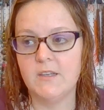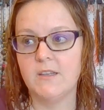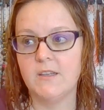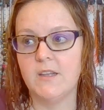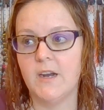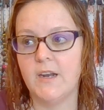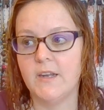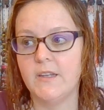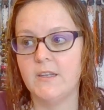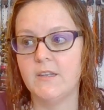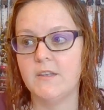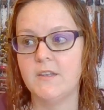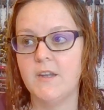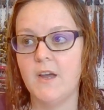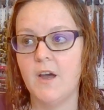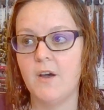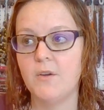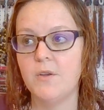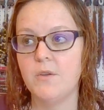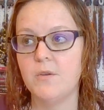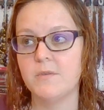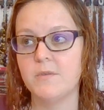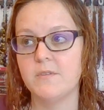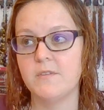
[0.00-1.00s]
that I need to
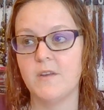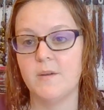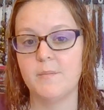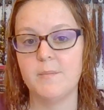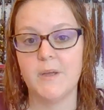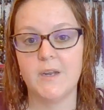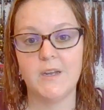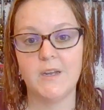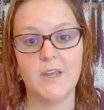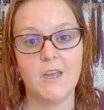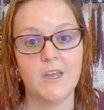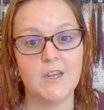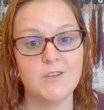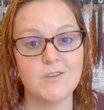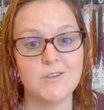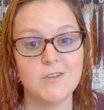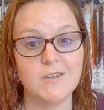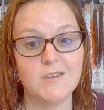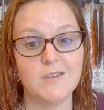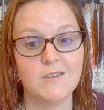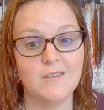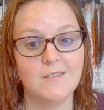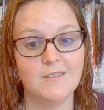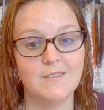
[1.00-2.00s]
tell you is that
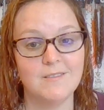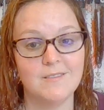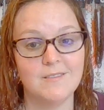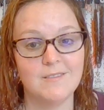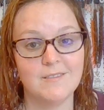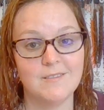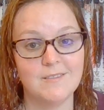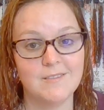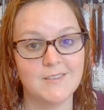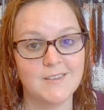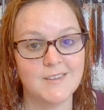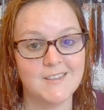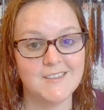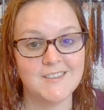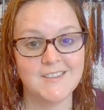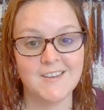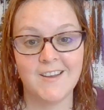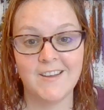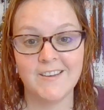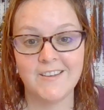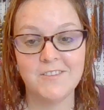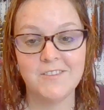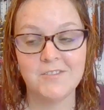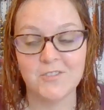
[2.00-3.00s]
medication is
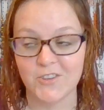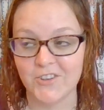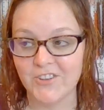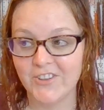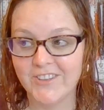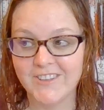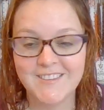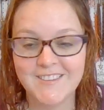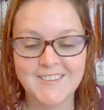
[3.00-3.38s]
not evil.